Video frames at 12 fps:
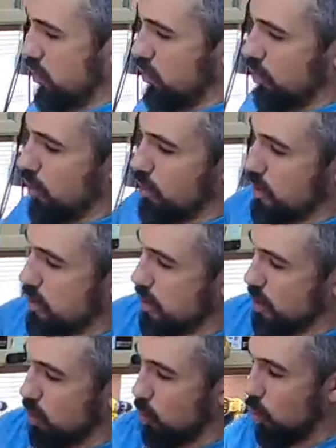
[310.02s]
you'll notice
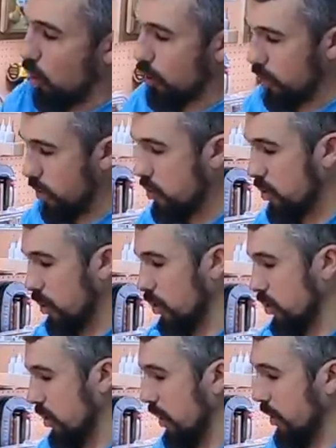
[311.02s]
that the water is
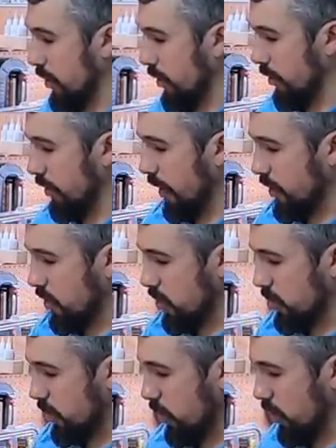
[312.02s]
still sitting on here nice and
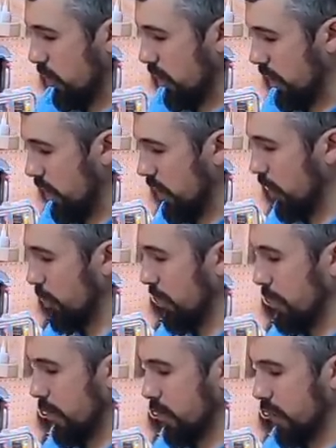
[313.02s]
smooth, a little
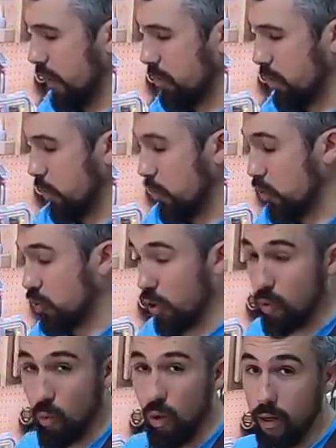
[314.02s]
bit milky, but what you
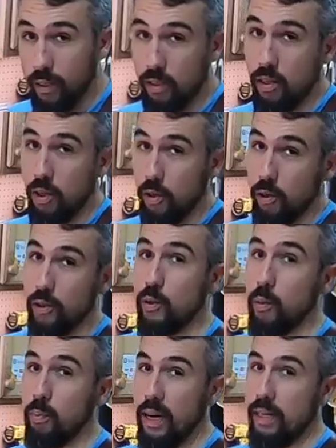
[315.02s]
don't want is it to turn
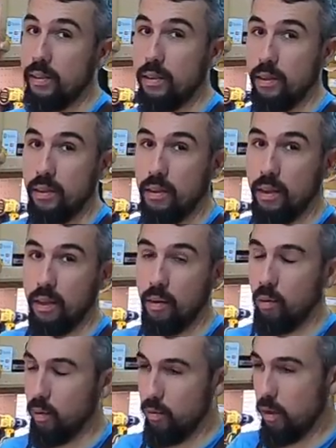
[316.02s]
into a paste.
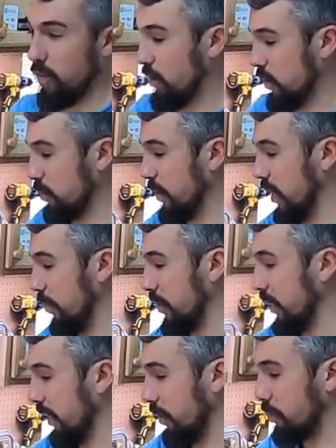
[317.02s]
If, if it's
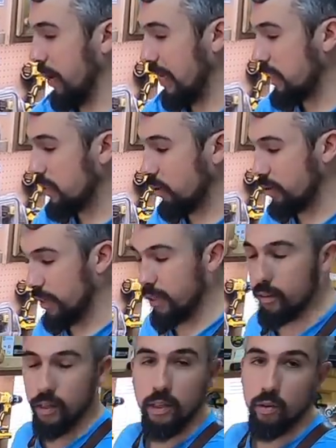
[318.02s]
becoming like paste on
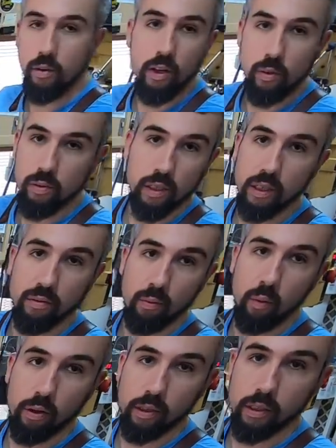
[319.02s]
here, then you're not using enough
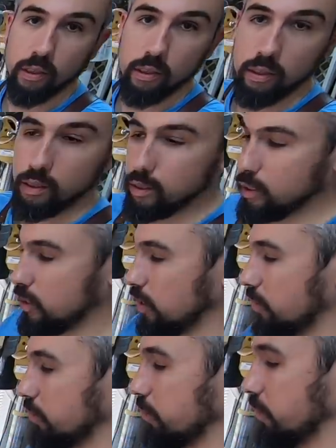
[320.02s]
water.
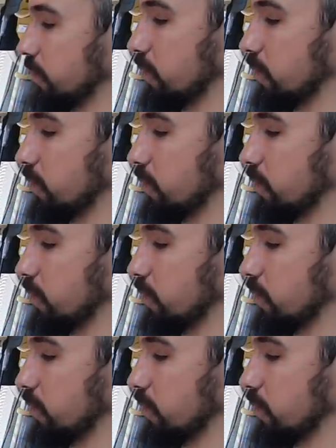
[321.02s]
Um,